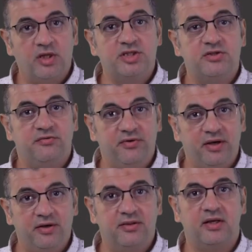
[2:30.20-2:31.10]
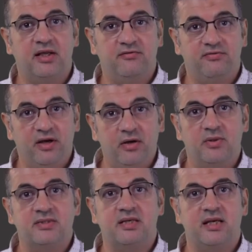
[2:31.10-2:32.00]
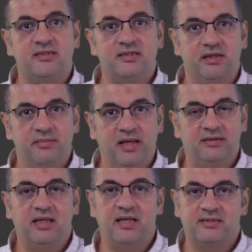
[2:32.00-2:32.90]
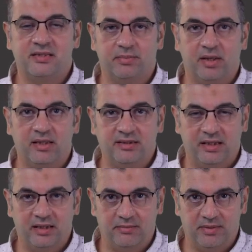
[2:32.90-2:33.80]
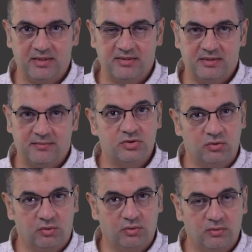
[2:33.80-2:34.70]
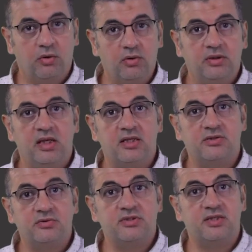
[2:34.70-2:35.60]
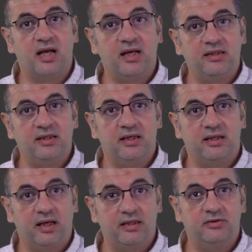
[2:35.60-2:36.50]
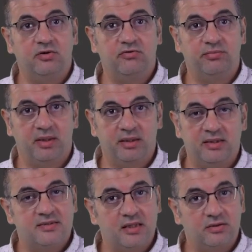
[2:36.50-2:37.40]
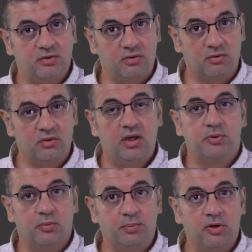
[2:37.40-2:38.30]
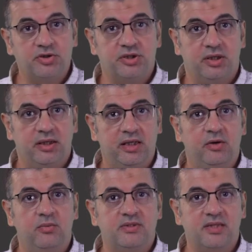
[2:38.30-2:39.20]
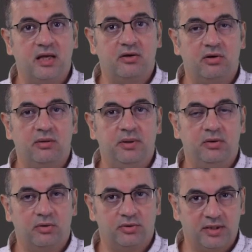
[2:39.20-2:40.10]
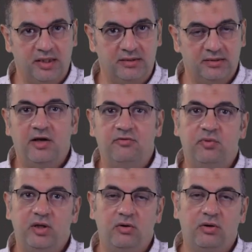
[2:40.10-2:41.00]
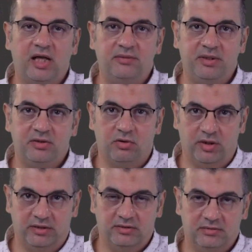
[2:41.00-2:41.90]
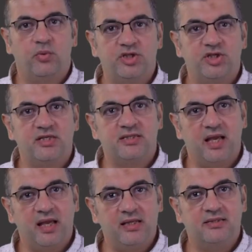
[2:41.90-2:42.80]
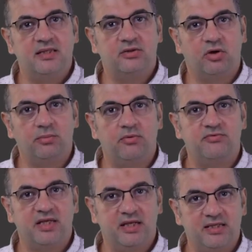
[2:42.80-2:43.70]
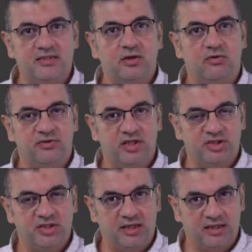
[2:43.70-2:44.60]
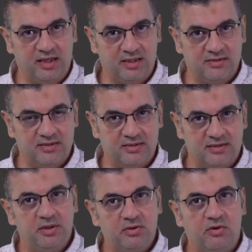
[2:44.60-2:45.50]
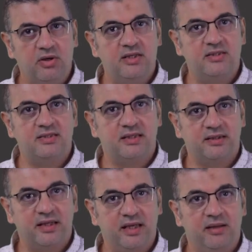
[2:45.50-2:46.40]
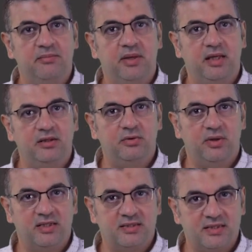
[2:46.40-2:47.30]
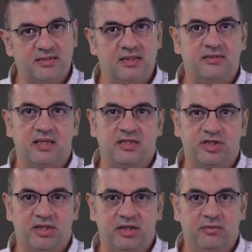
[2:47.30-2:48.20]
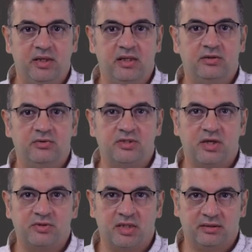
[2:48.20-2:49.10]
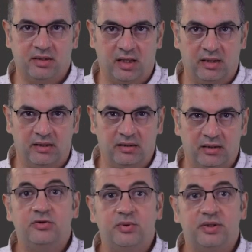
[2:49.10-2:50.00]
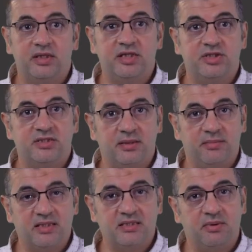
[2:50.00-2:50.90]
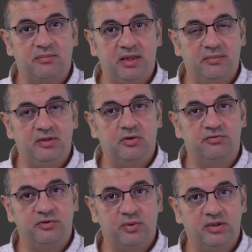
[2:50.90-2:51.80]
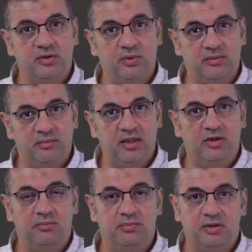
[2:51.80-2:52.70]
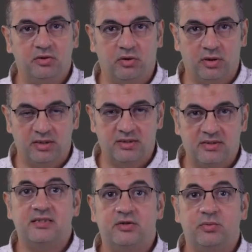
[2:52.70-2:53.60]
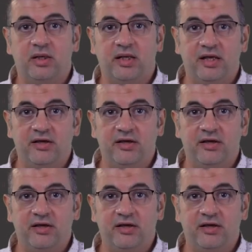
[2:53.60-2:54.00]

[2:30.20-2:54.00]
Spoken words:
which further influence its demand and supply dynamics. So, gold is not the ideal kind of money that grows proportionally with the economy growth rate. If we look at Bitcoin, which is at the top of the list of digital currencies, Bitcoin that came into existence in January 2009, it will reach the maximum limit of 21 million Bitcoins that will